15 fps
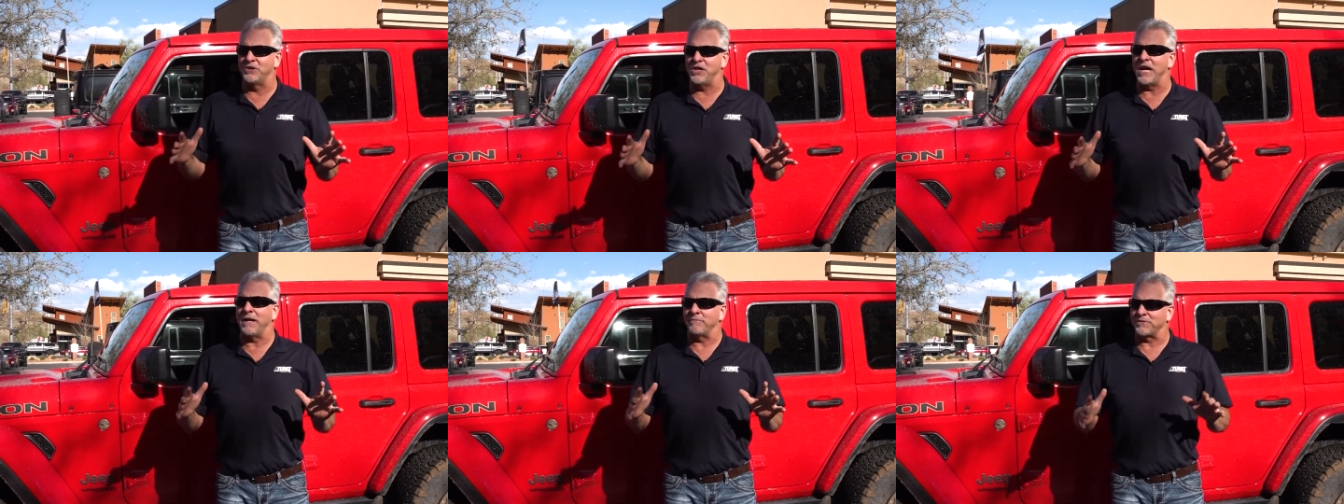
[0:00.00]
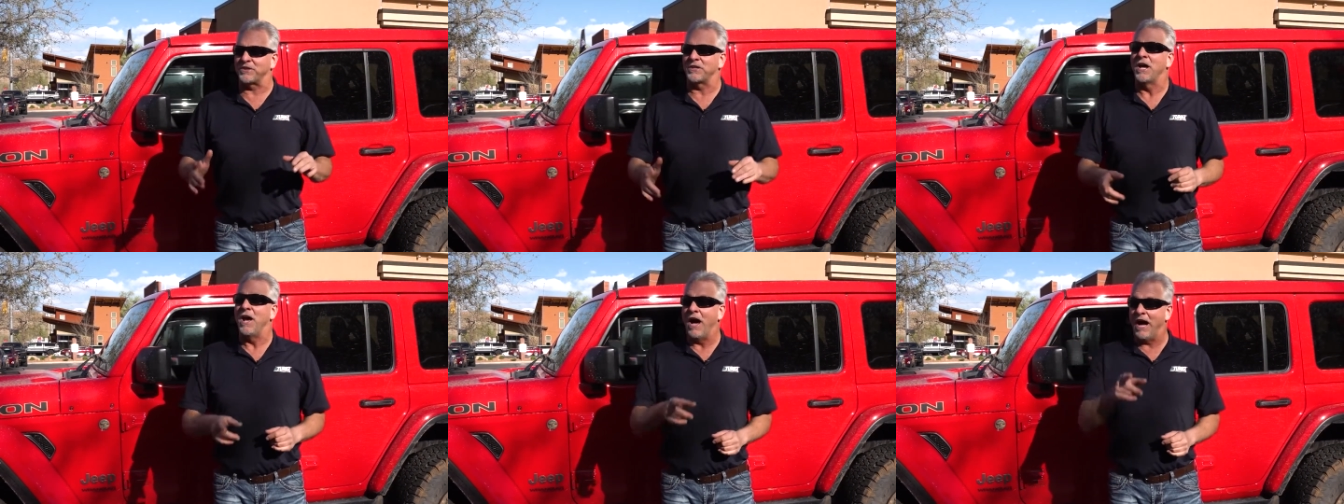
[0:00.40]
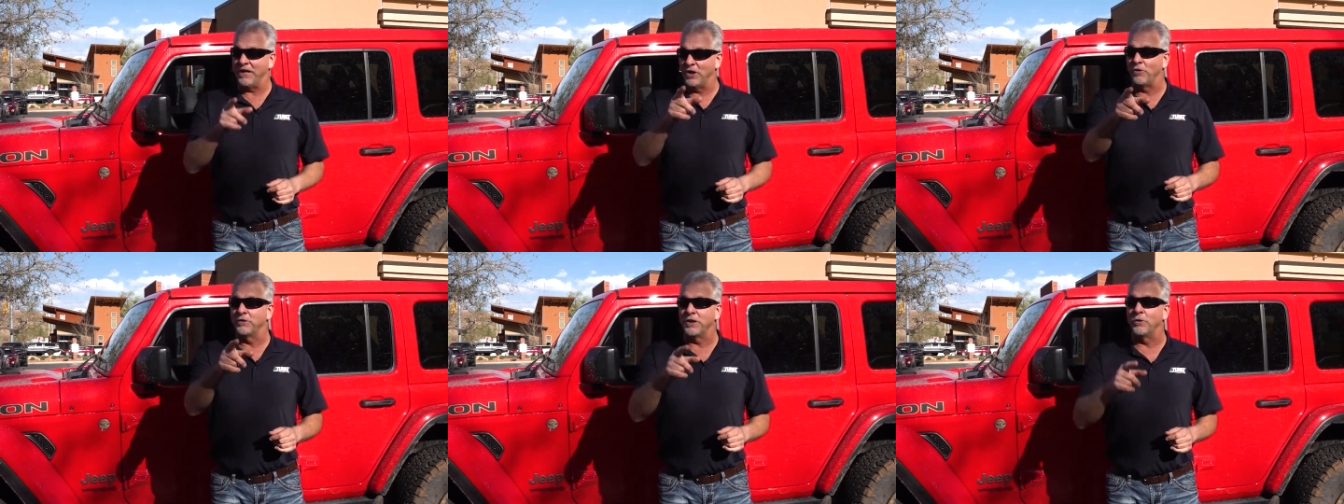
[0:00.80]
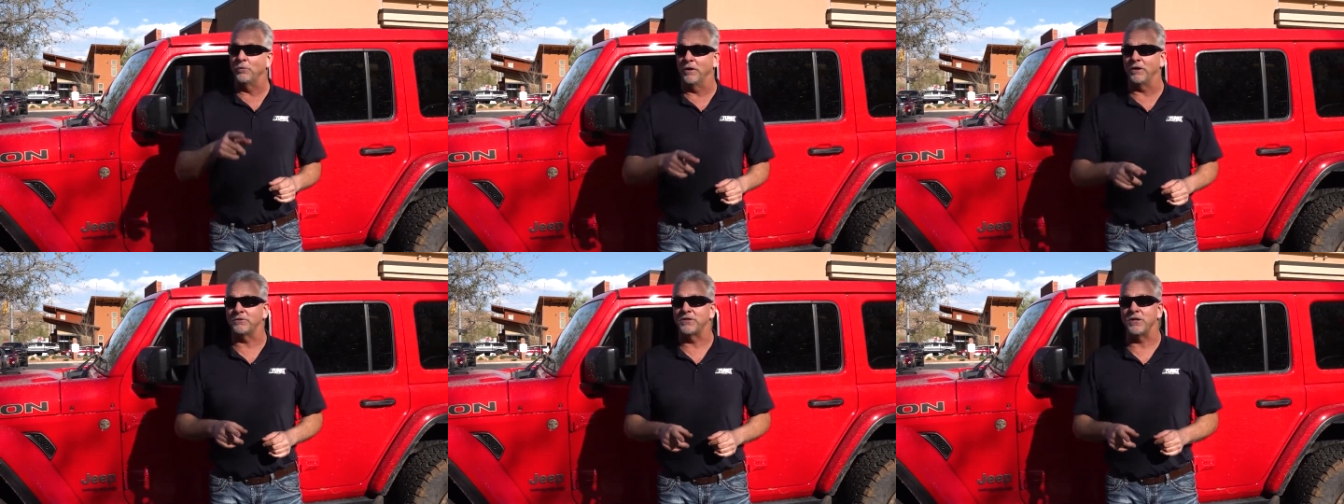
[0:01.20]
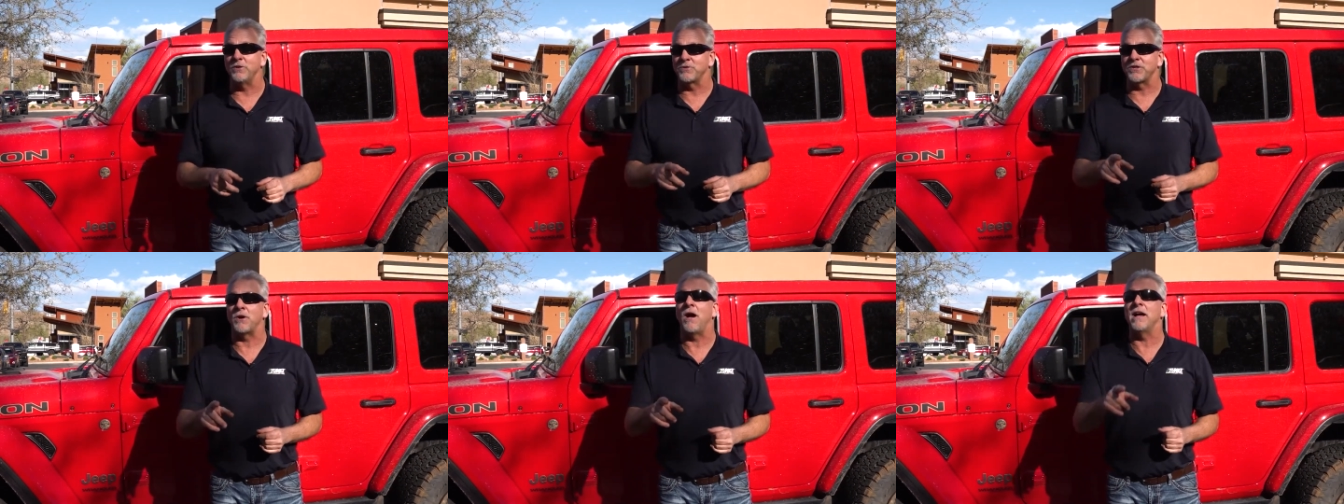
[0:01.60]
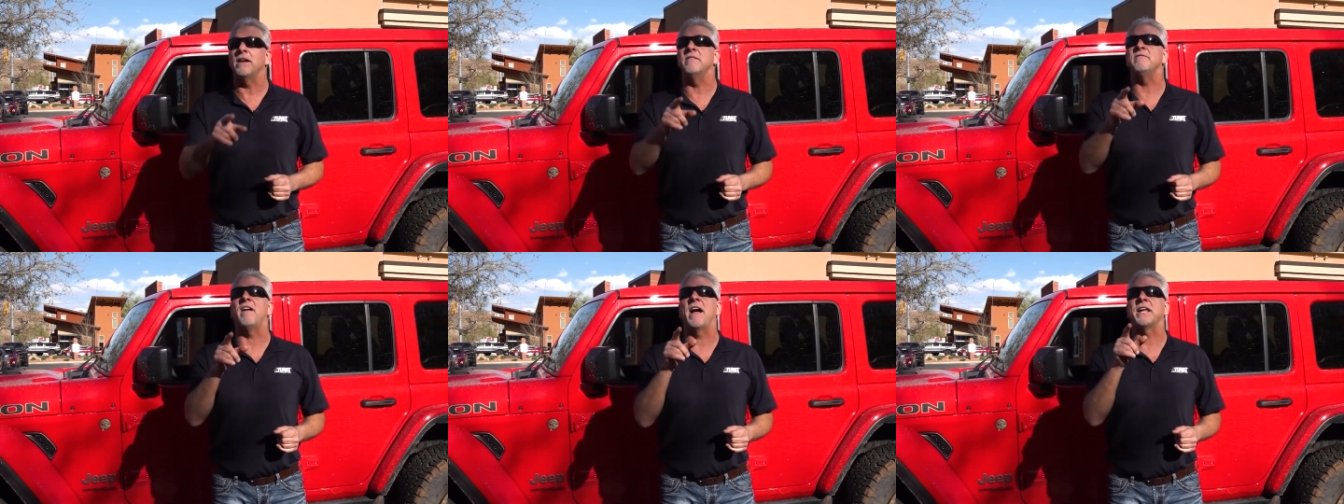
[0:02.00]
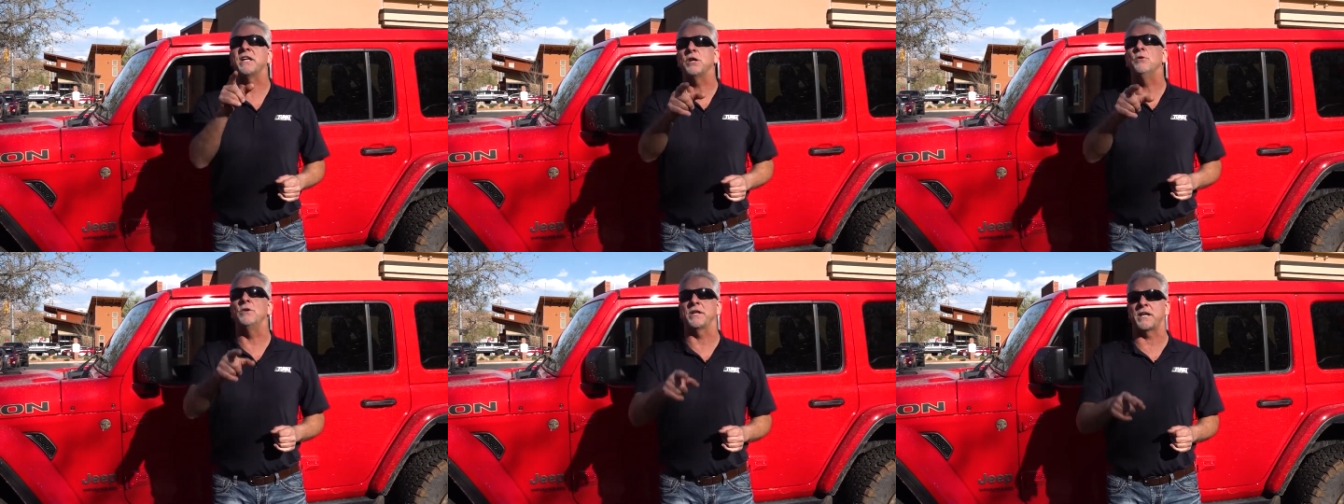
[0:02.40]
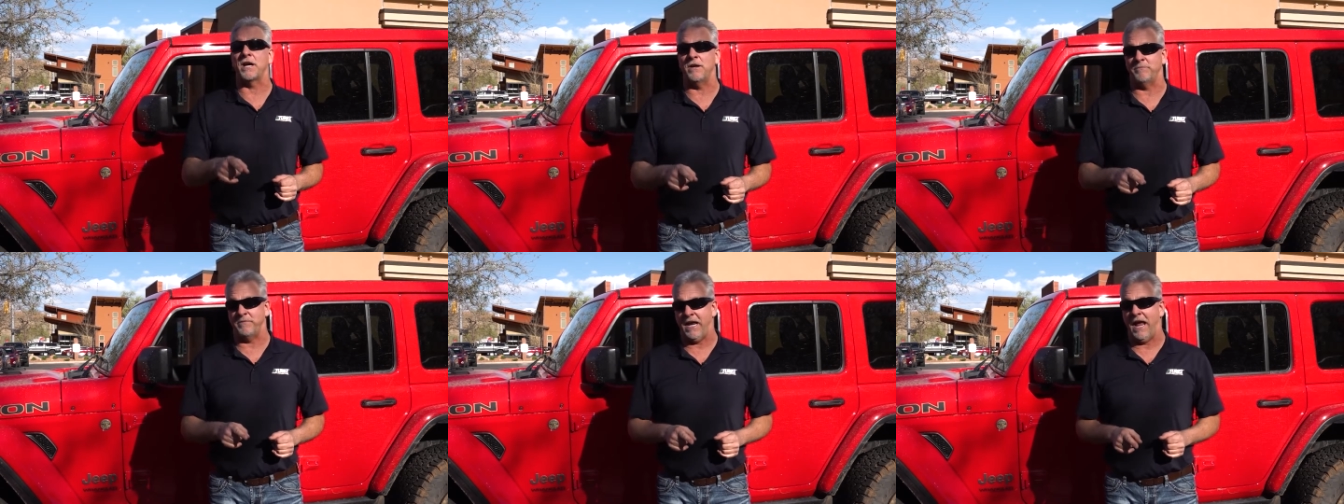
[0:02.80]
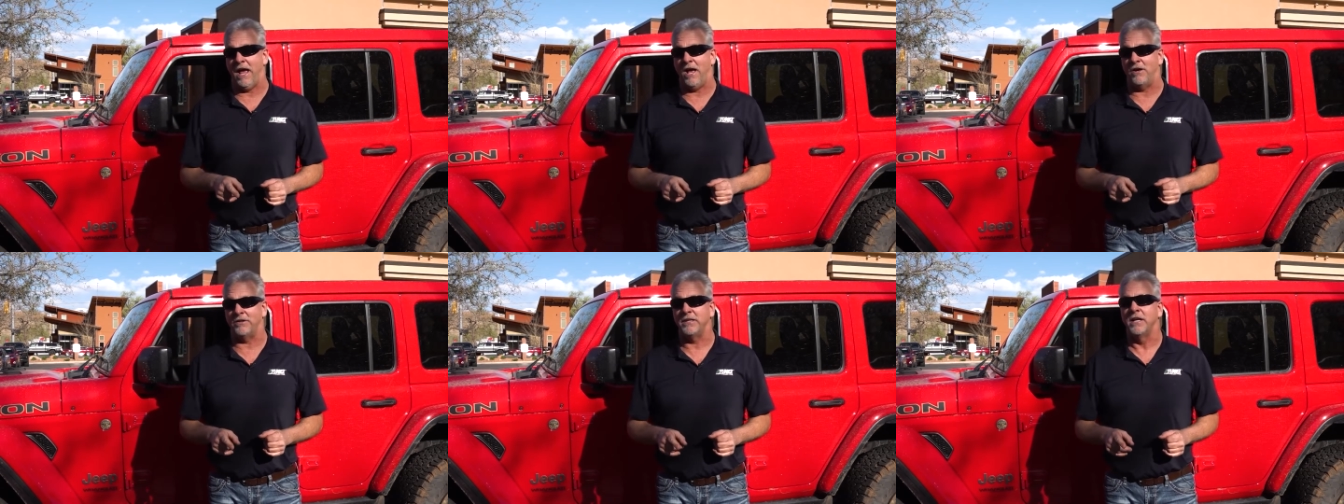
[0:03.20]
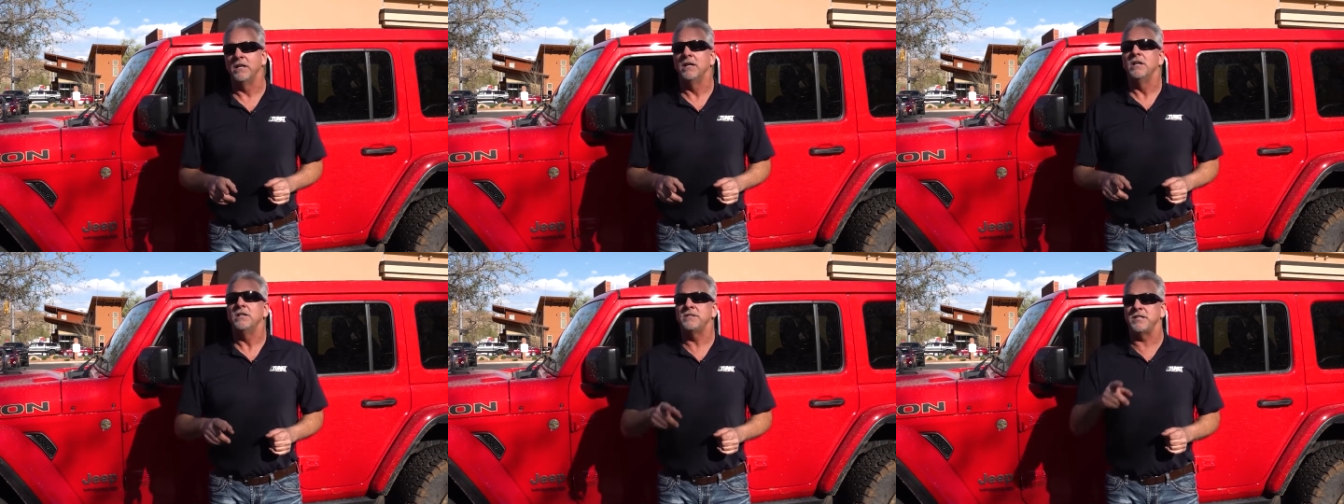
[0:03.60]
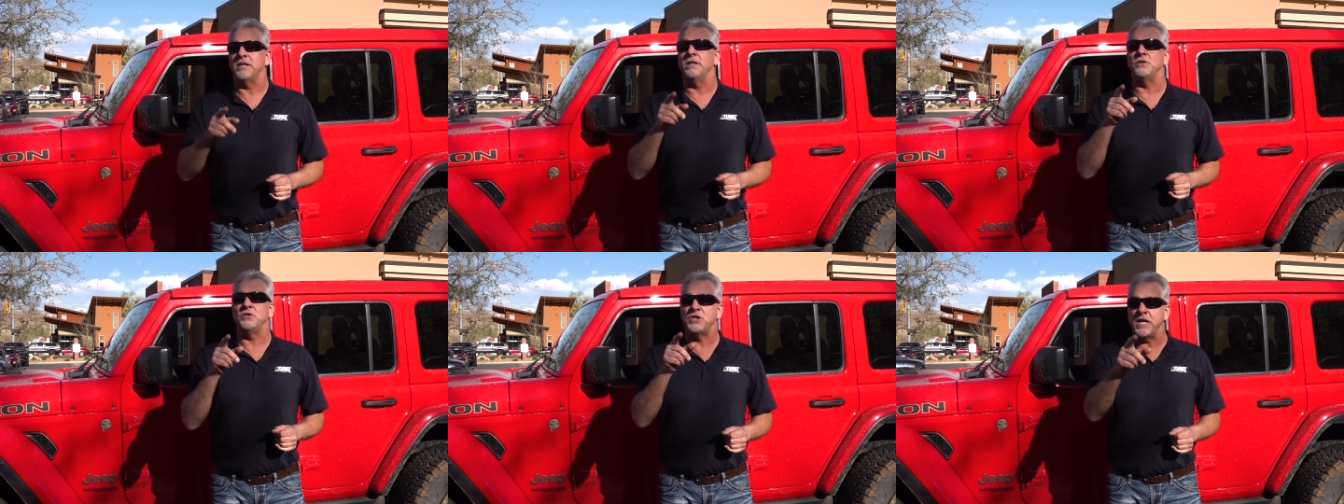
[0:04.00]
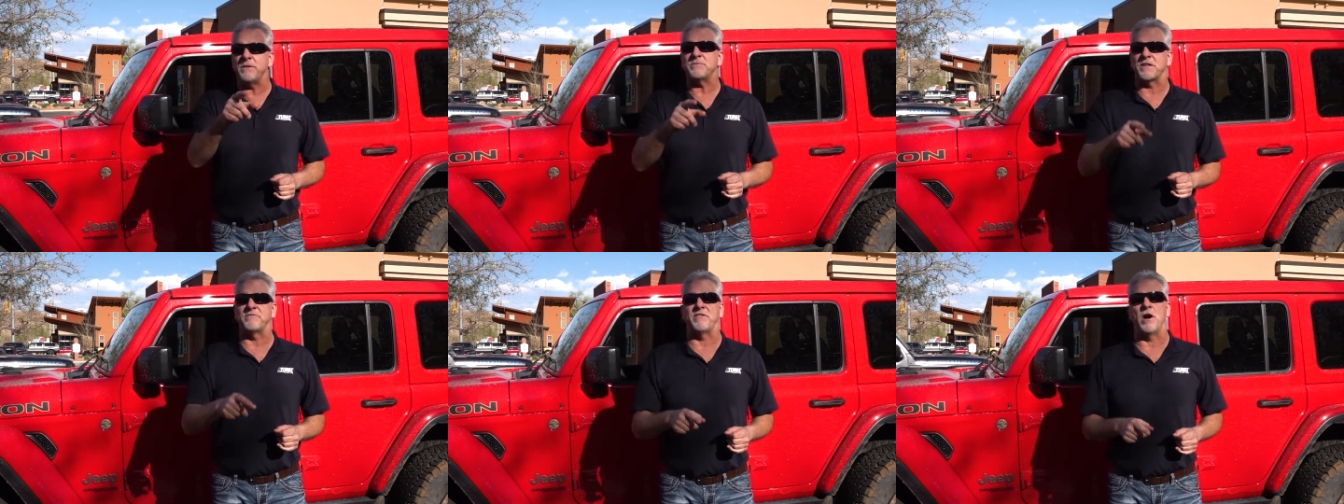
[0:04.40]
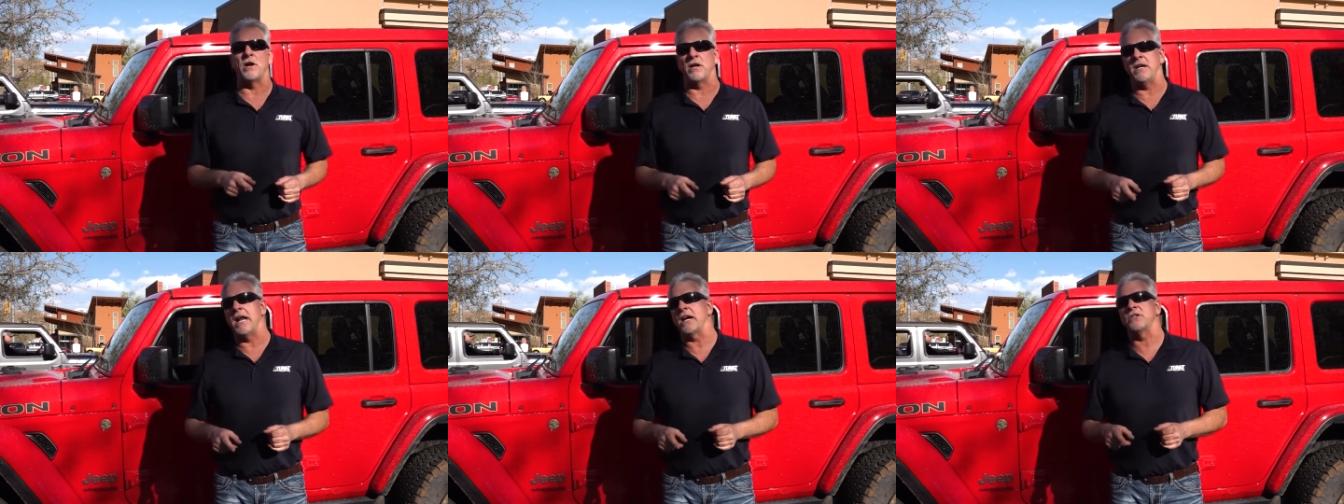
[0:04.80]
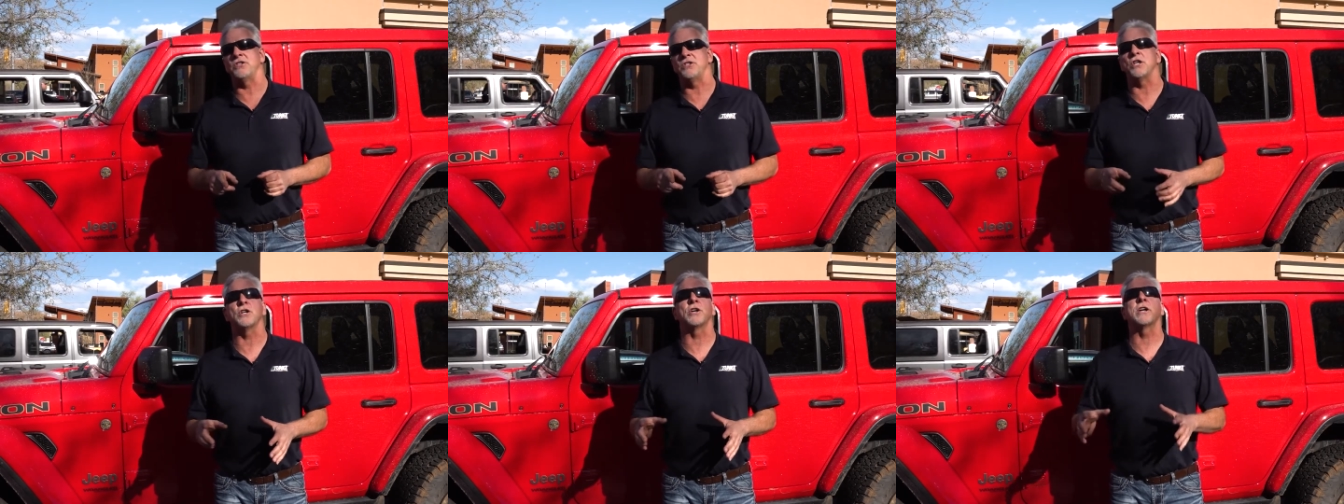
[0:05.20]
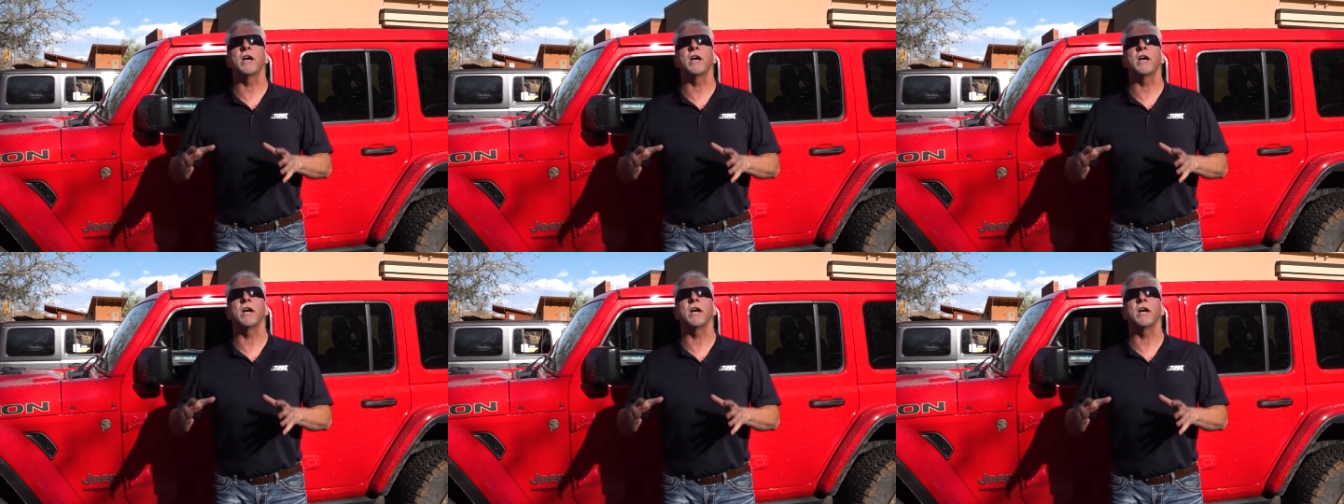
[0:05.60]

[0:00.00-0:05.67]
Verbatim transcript: Jeeps. I know you will too, so I invite you to come down to Jeep Safari next year and